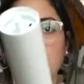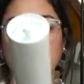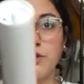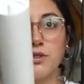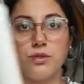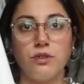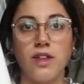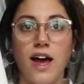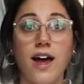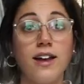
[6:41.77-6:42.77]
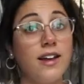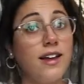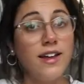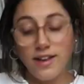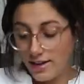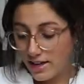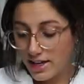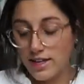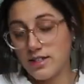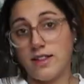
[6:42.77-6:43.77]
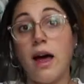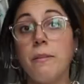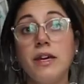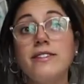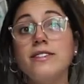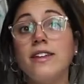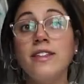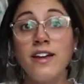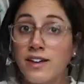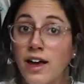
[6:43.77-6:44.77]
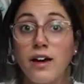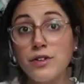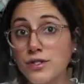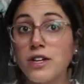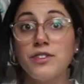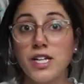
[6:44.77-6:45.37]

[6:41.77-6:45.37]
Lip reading: you screw that into that piece. And then you have yourself a